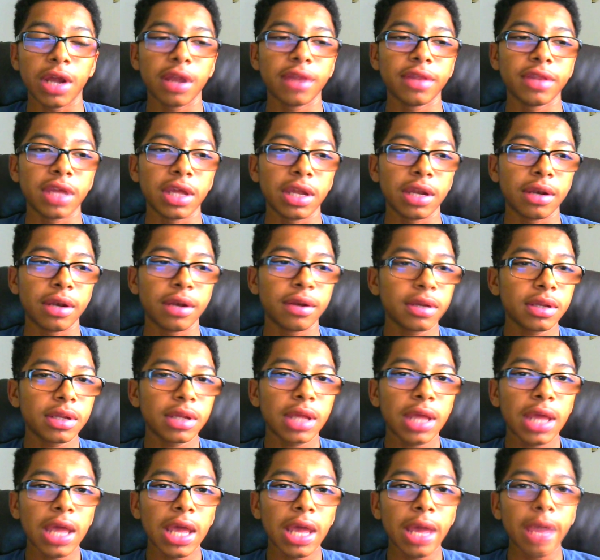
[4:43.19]
And then
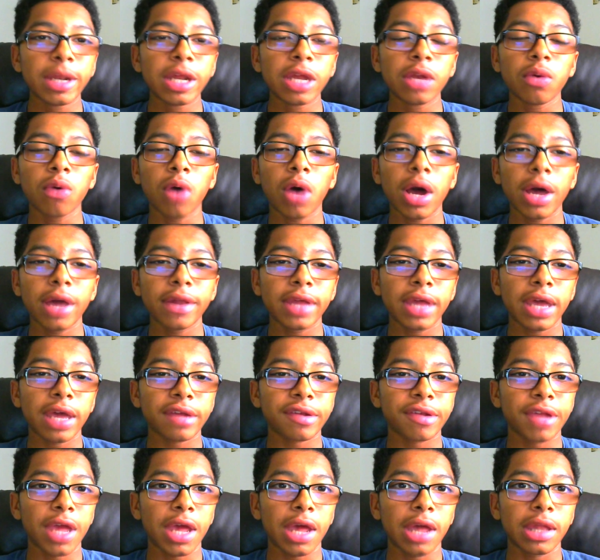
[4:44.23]
him and NY, they
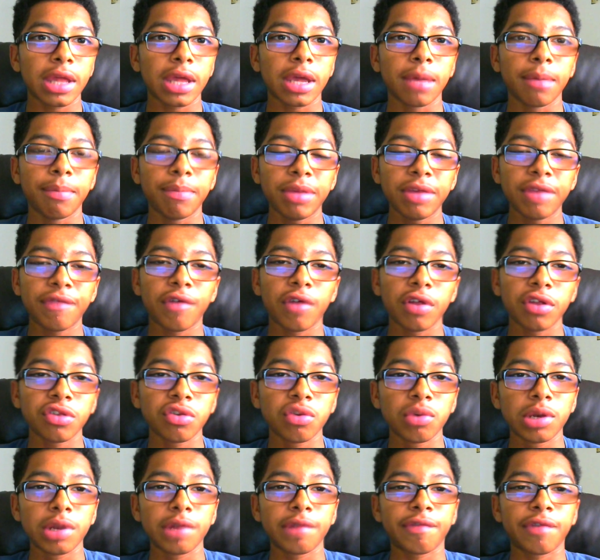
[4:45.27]
actually had like a beef on
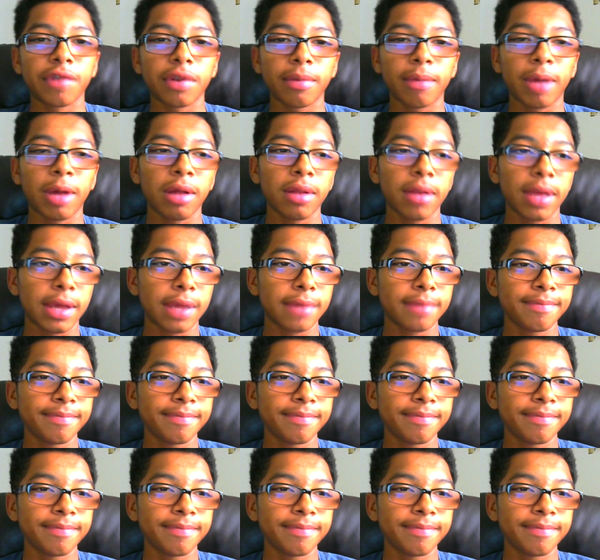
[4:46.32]
Twitter for about like